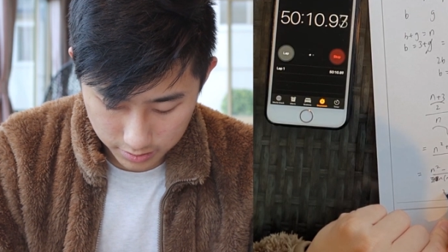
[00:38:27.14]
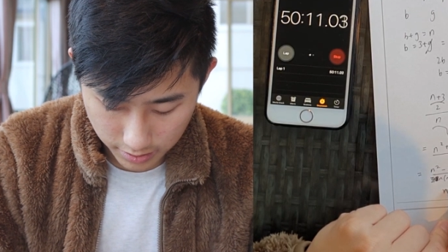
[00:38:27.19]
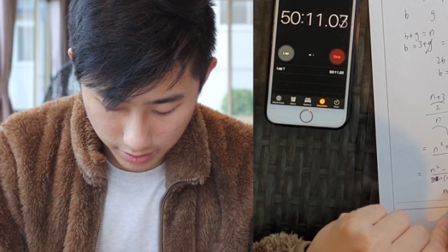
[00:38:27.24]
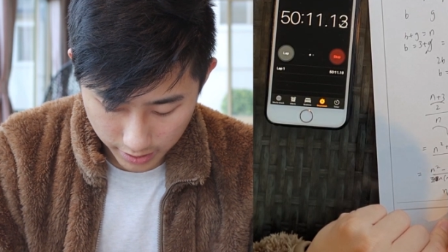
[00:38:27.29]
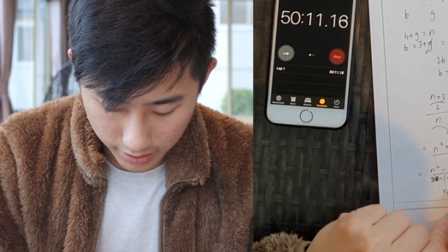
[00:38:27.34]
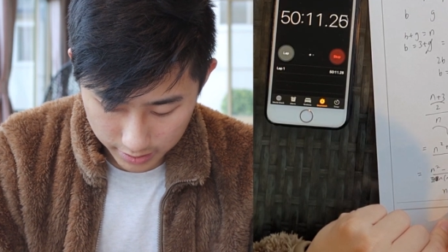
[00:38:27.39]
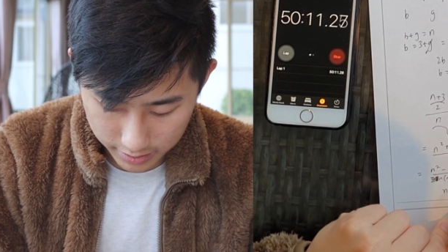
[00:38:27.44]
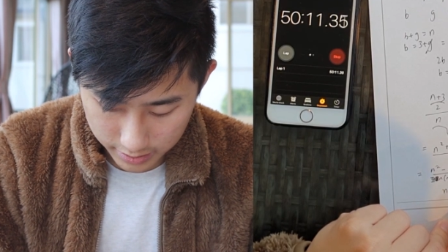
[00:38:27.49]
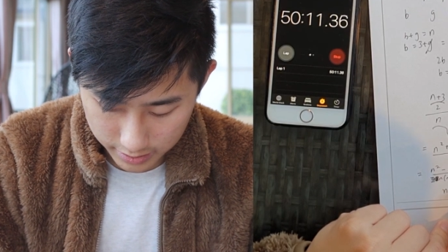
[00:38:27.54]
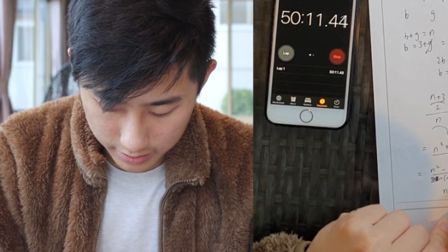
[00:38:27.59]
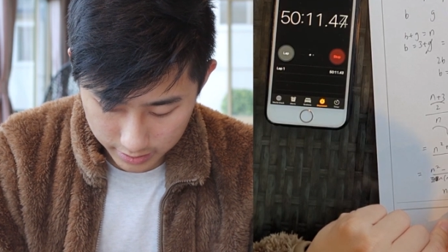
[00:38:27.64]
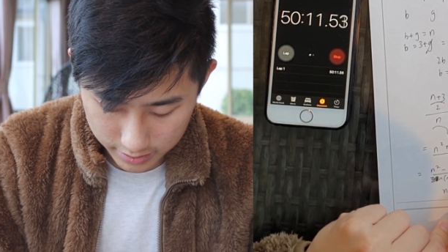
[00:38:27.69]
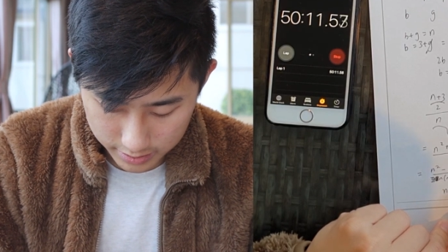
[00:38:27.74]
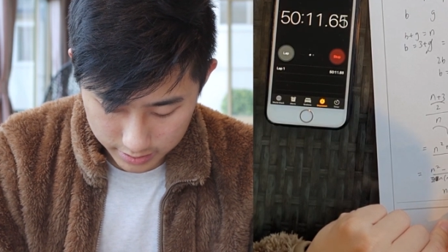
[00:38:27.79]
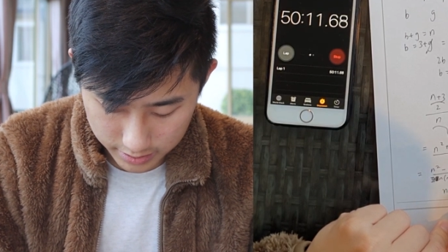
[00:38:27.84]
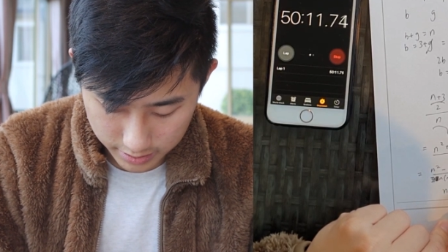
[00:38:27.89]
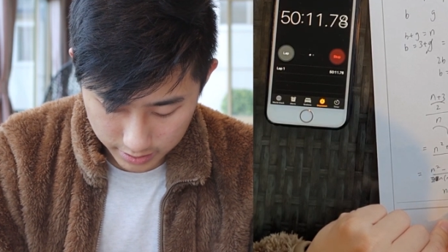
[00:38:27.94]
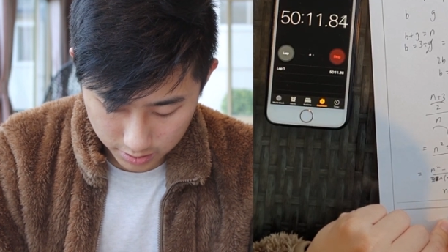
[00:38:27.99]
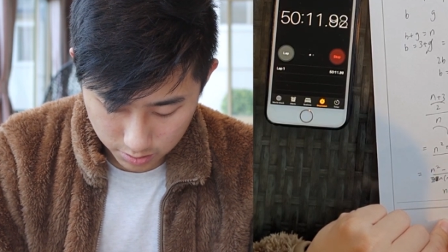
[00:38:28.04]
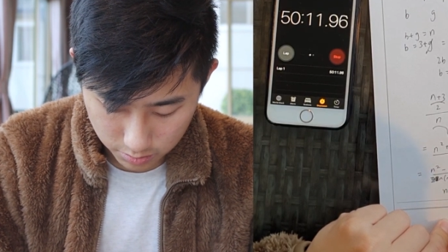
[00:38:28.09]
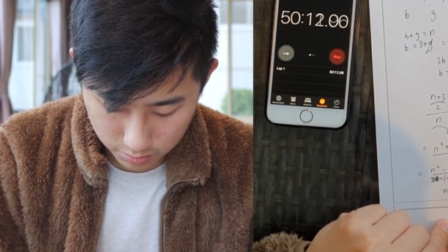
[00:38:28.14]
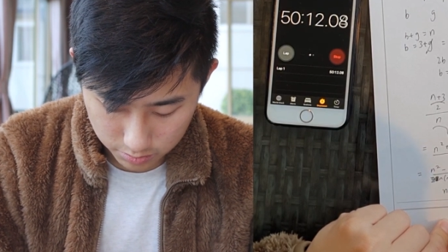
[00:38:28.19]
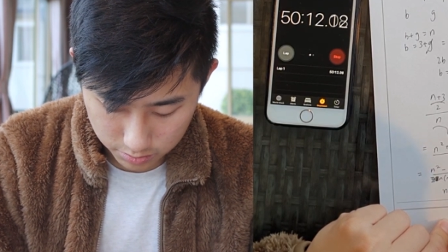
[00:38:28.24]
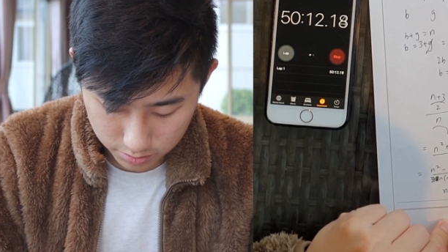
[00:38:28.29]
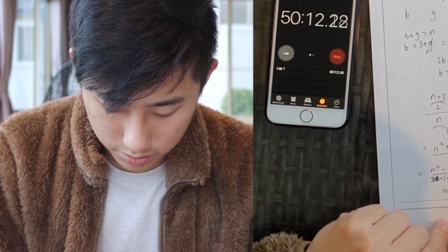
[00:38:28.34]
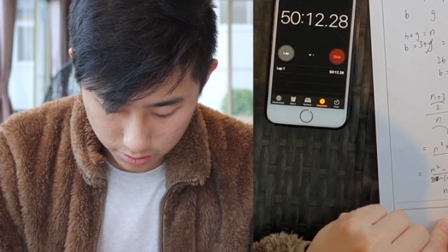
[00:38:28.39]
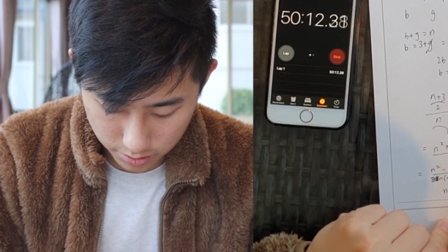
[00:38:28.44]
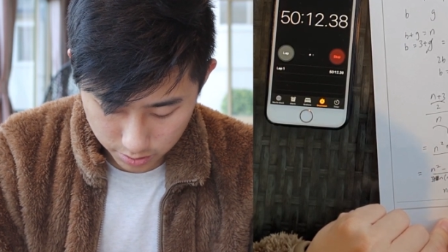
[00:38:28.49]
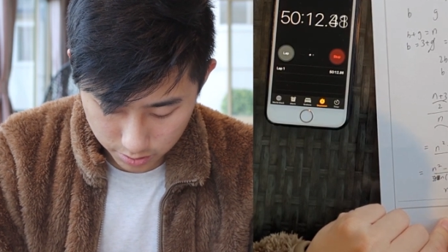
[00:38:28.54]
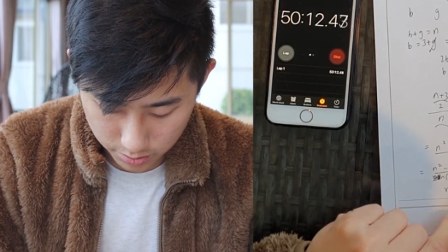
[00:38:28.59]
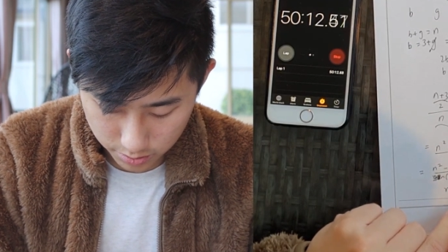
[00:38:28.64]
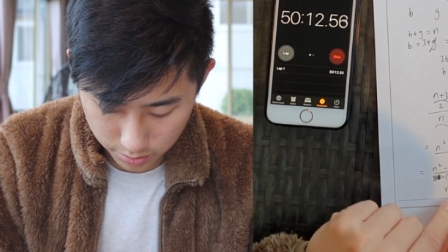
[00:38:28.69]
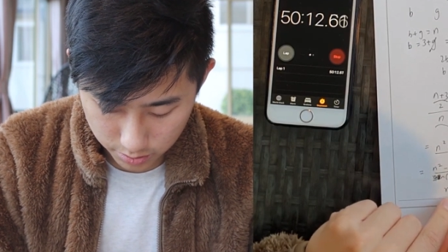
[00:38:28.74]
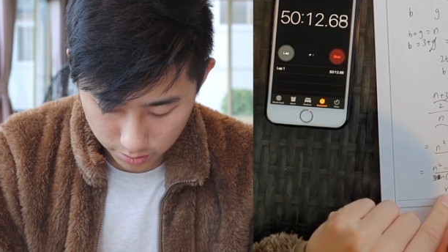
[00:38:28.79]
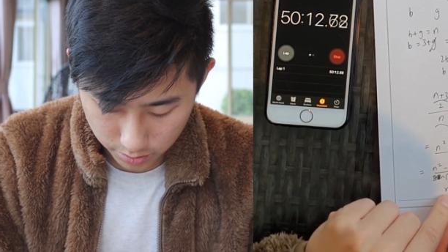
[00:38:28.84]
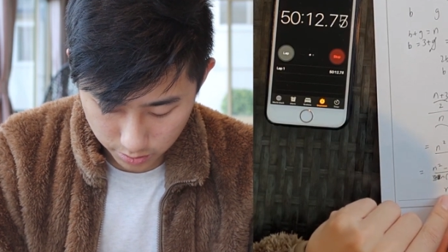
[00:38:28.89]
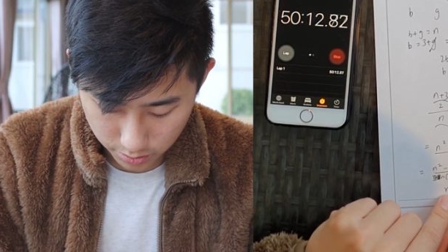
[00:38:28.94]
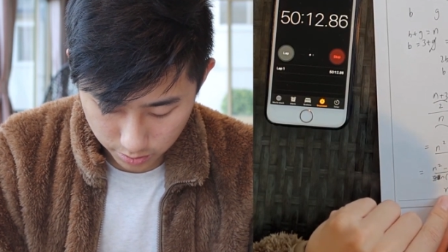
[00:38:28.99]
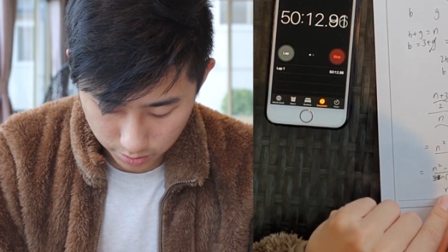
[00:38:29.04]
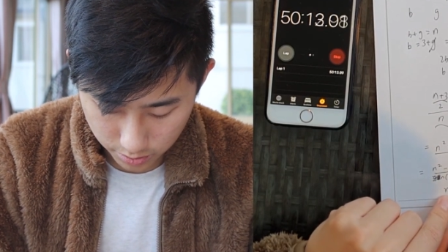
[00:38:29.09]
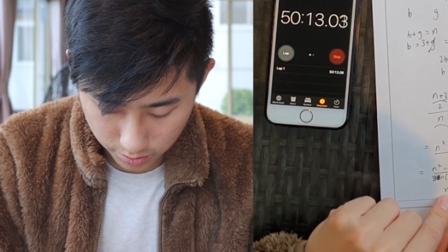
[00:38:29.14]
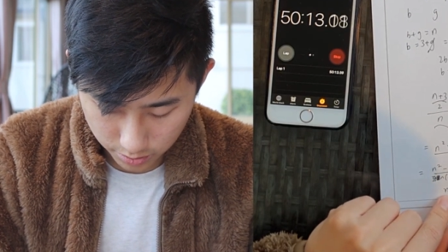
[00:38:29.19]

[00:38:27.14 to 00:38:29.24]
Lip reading: N is equal to